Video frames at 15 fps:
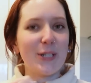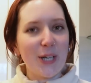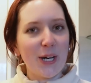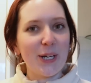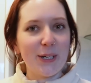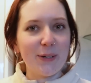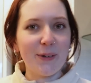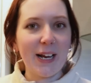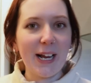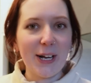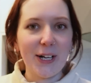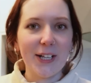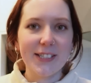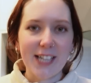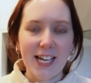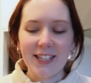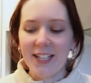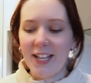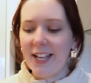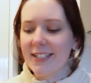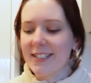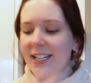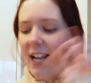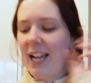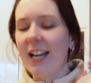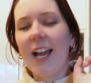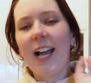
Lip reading: show you what I got done last night.